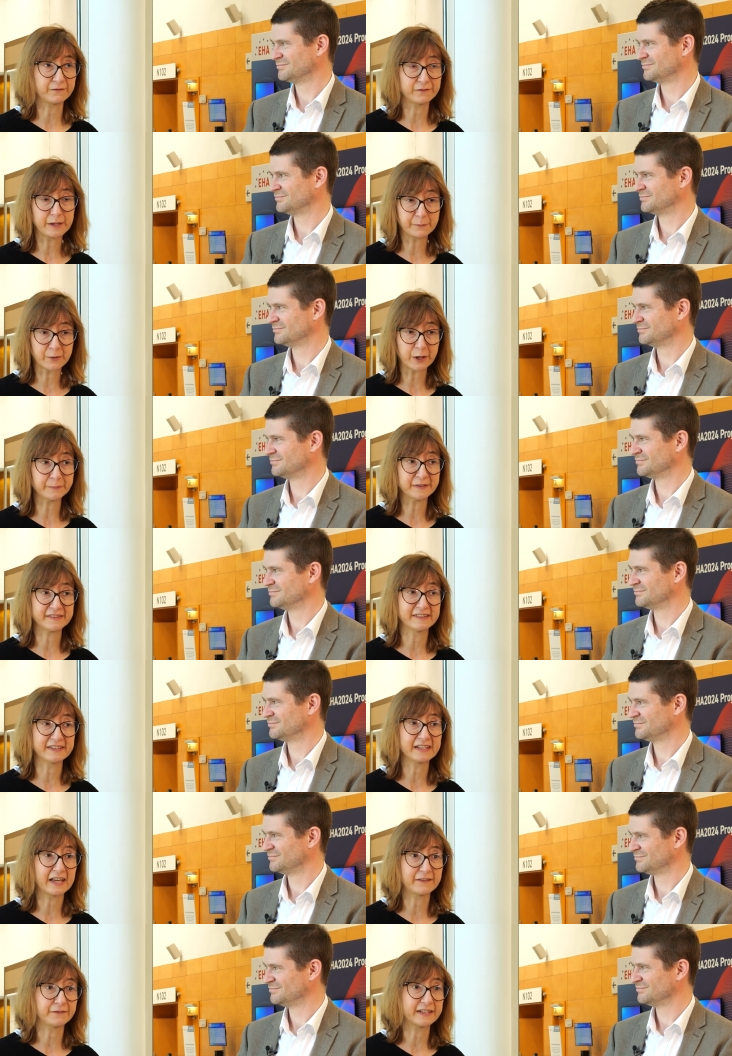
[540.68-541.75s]
Speaker 1: if the
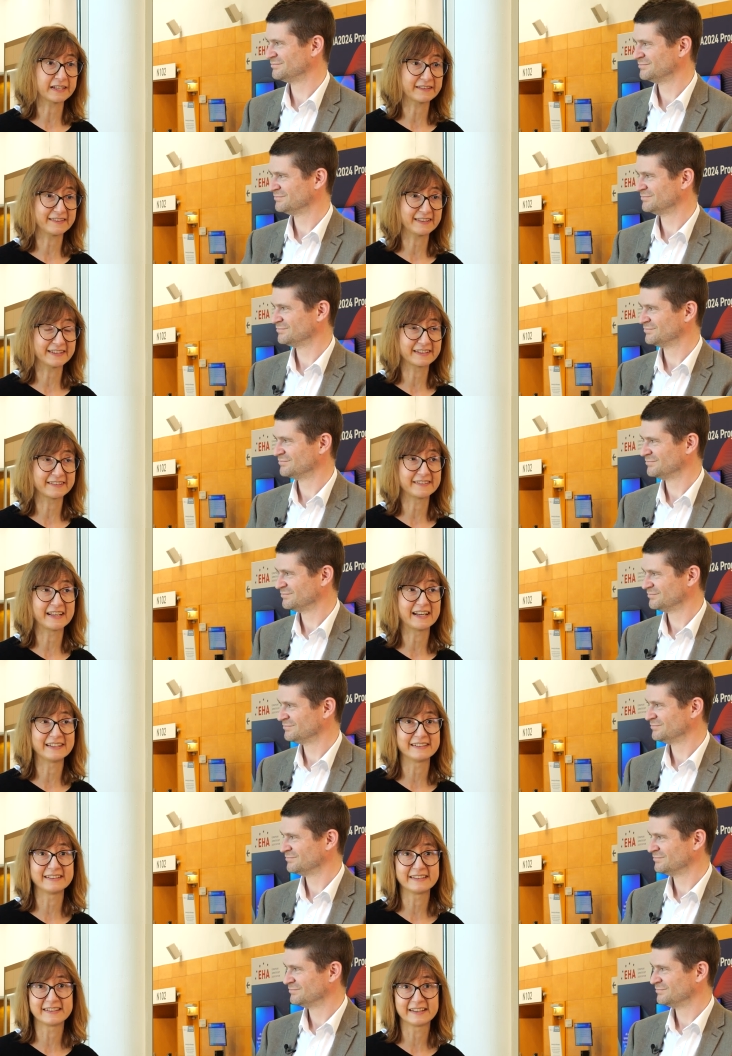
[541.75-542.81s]
promising efficacy
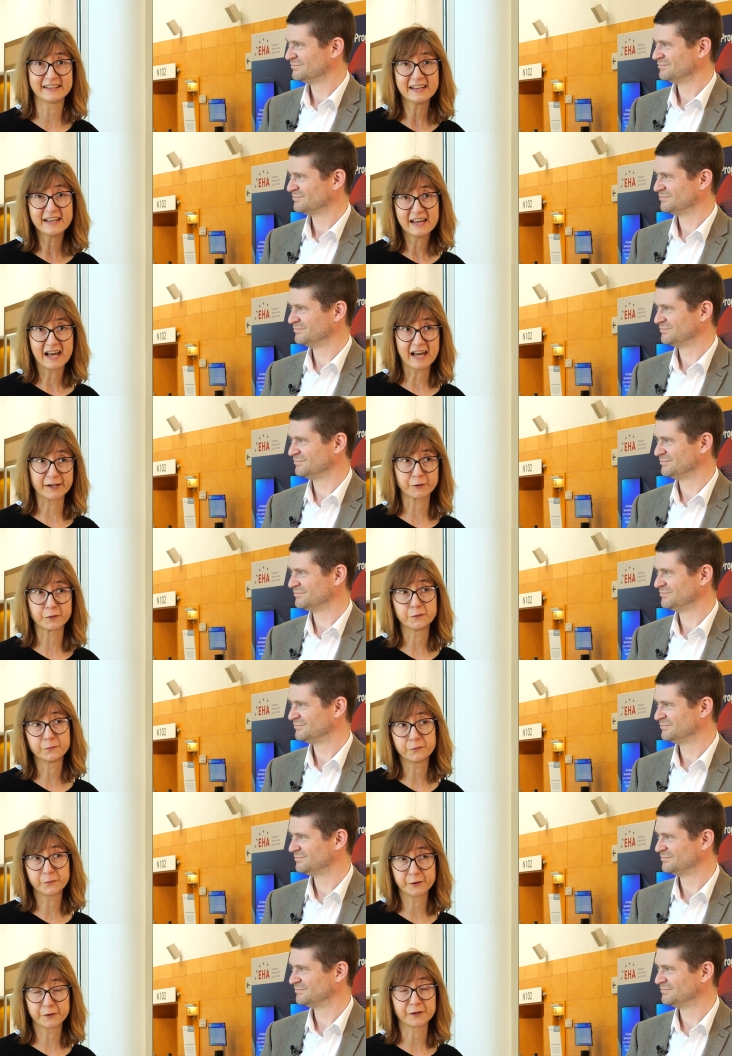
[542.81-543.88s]
results uh, are
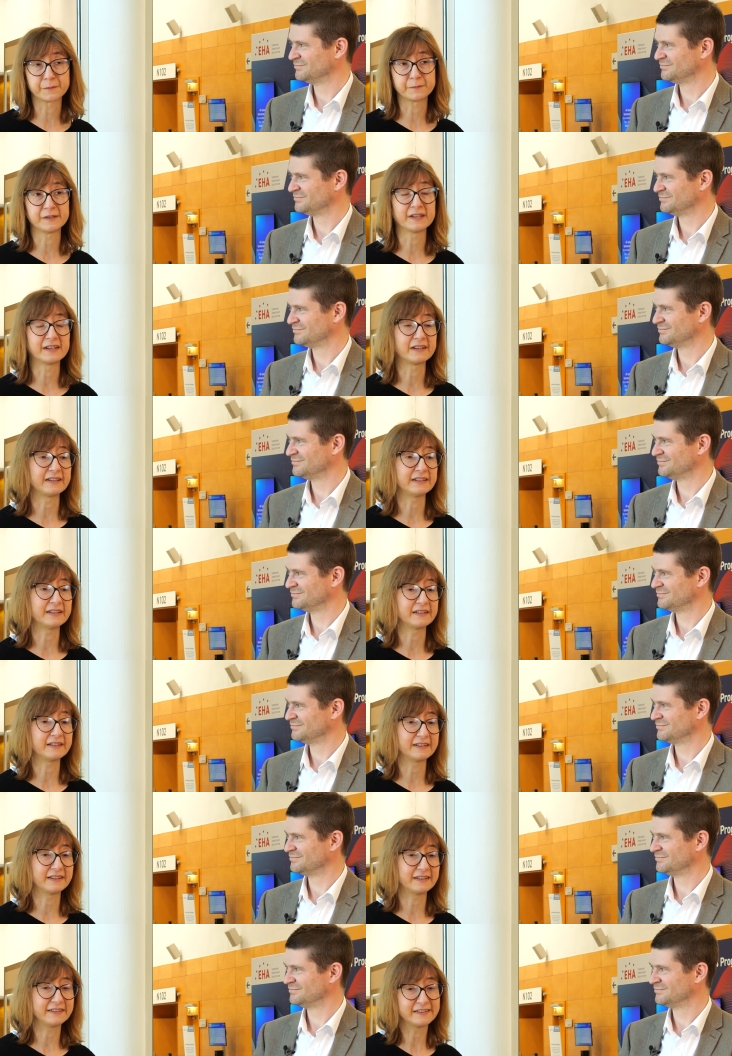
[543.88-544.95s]
confirmed uh,
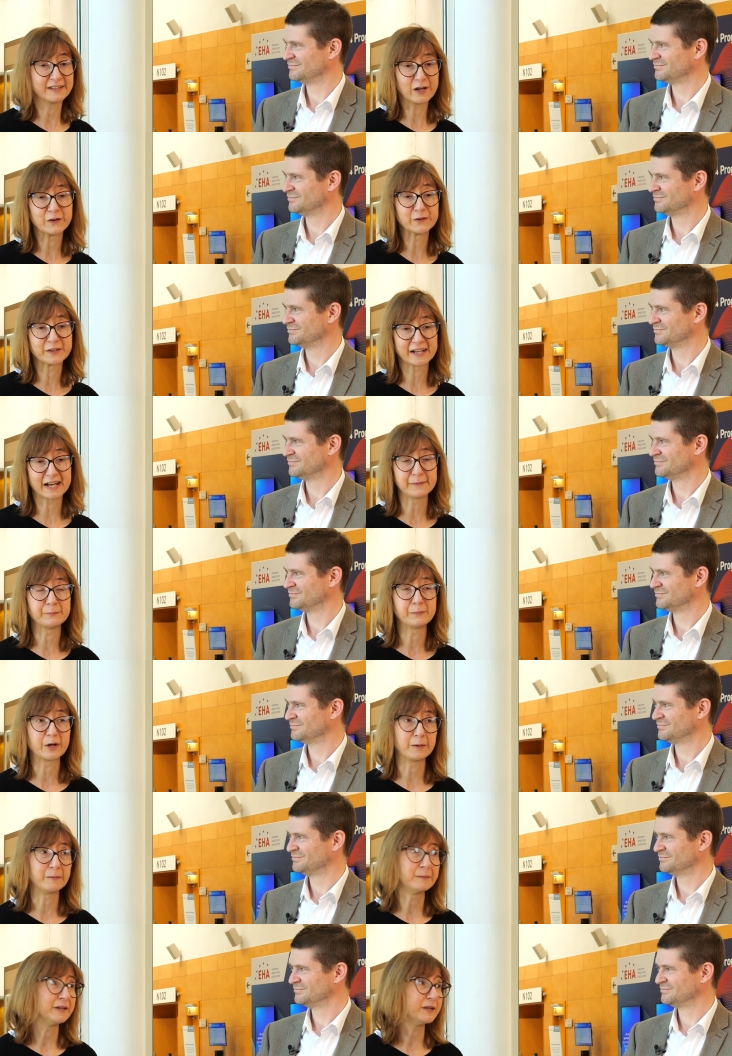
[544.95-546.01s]
in the long run,
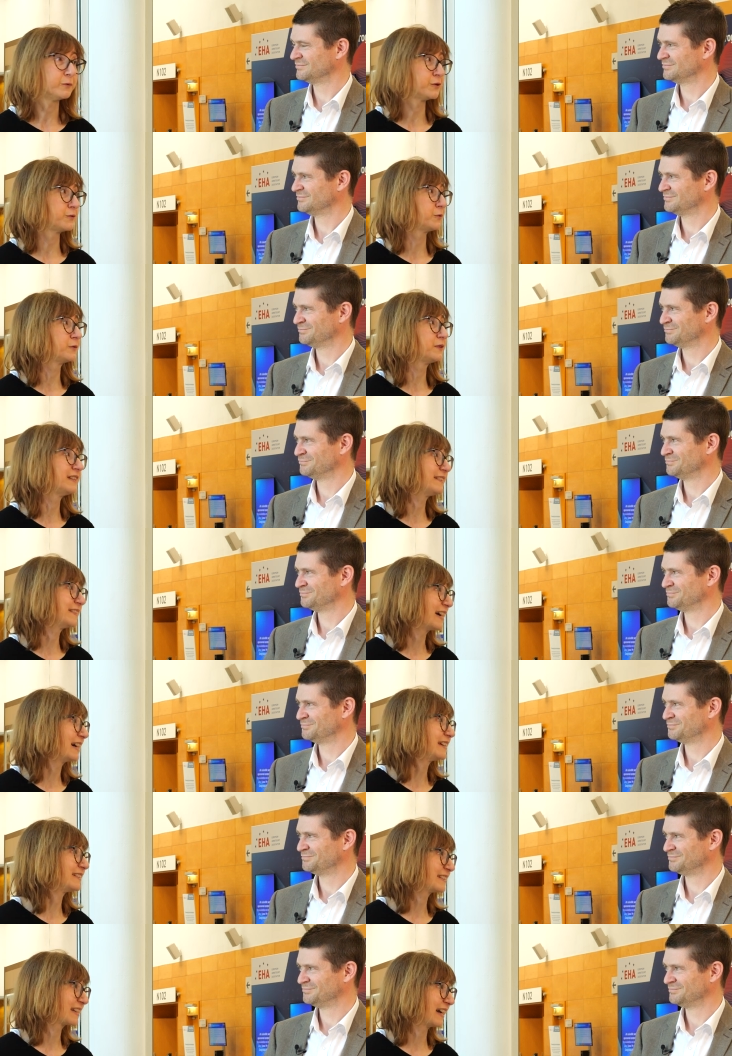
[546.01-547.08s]
probably we should
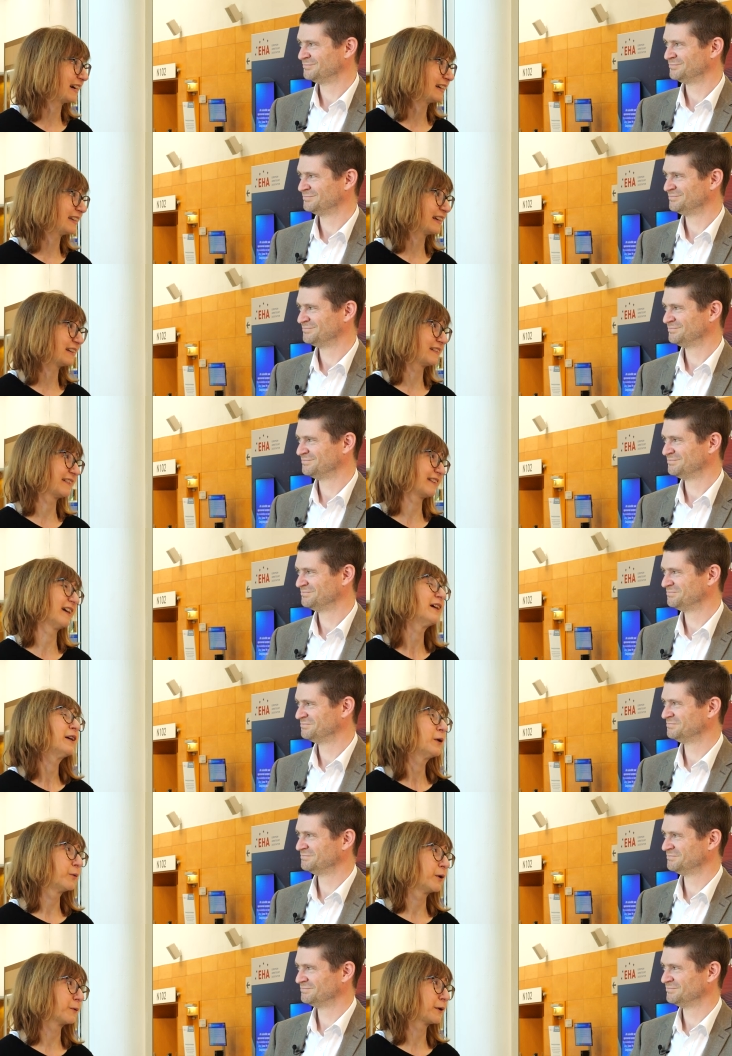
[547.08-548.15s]
design trials
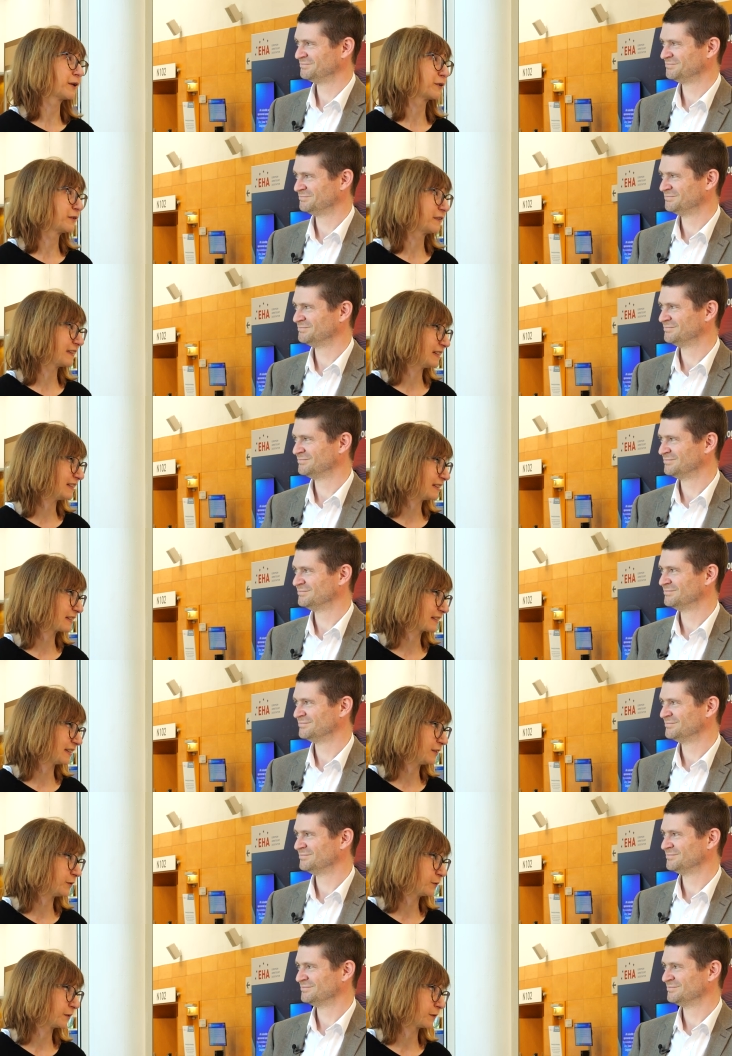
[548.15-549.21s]
where we consider the
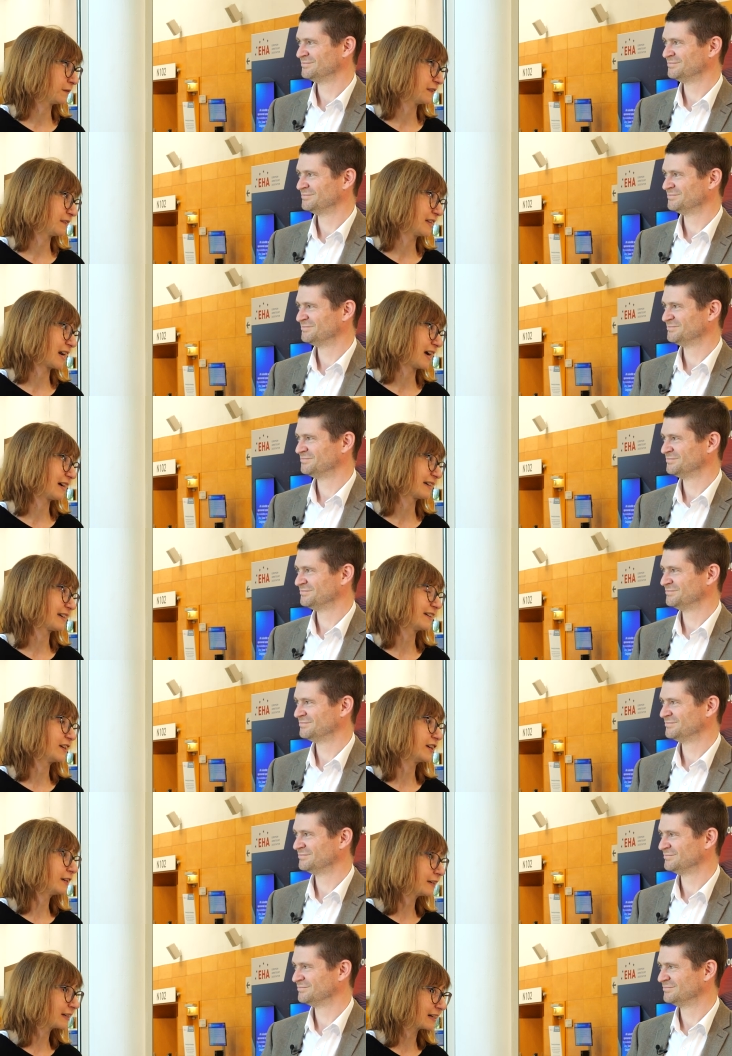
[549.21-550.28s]
use of this drug
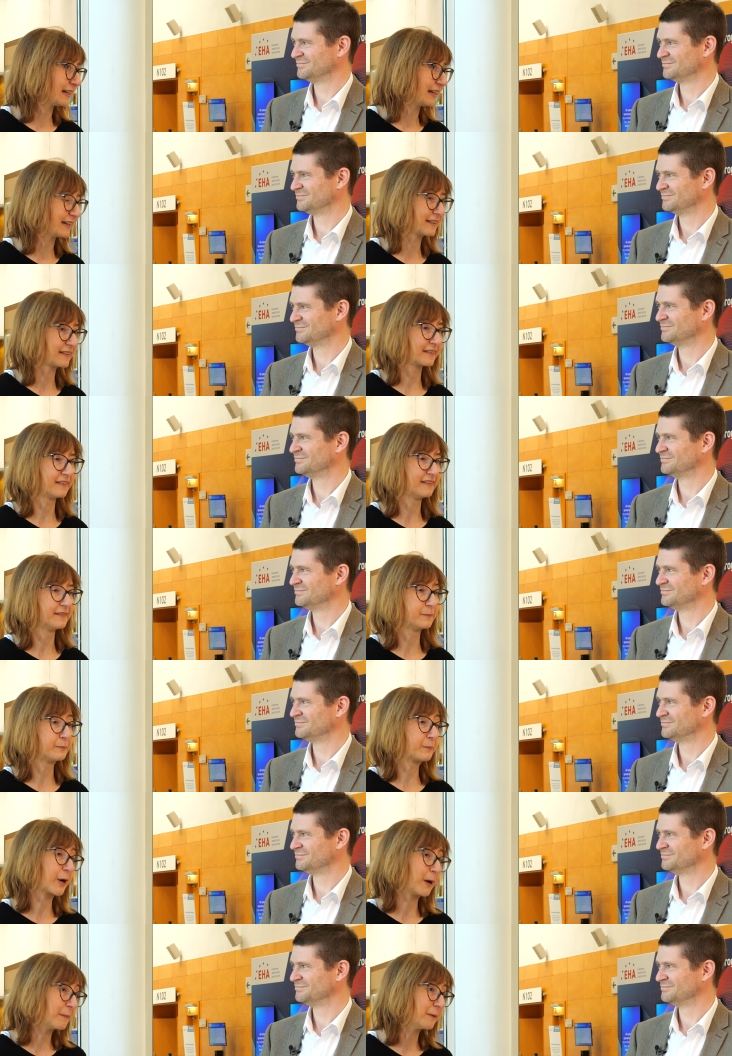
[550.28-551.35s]
earlier,
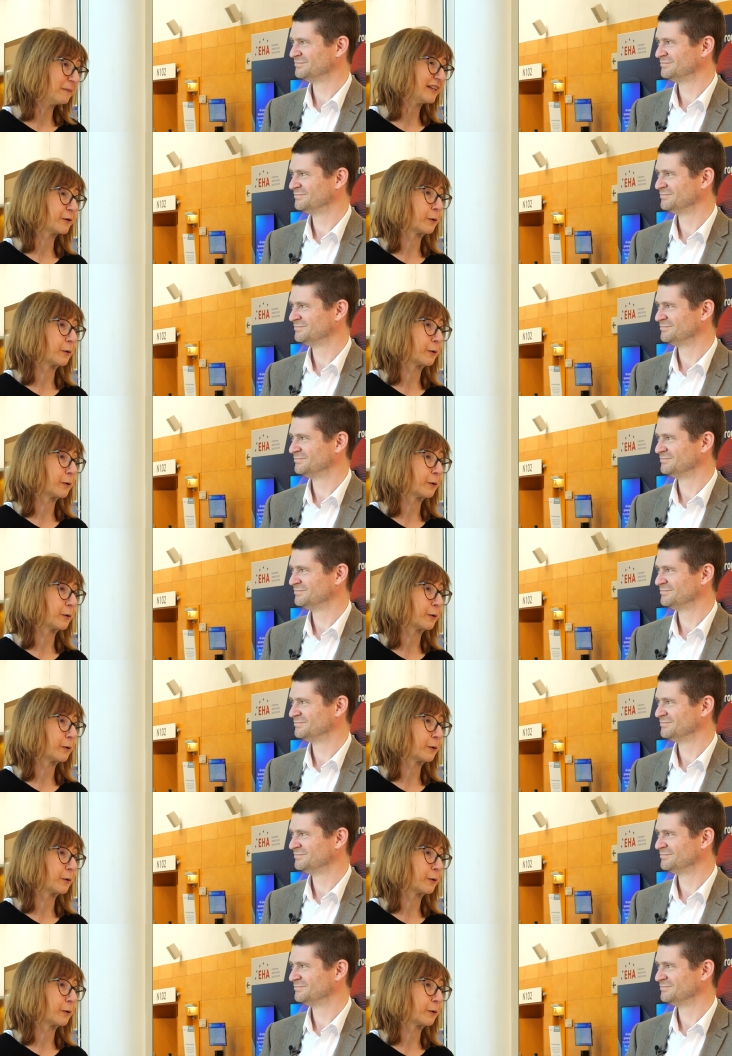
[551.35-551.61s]
probably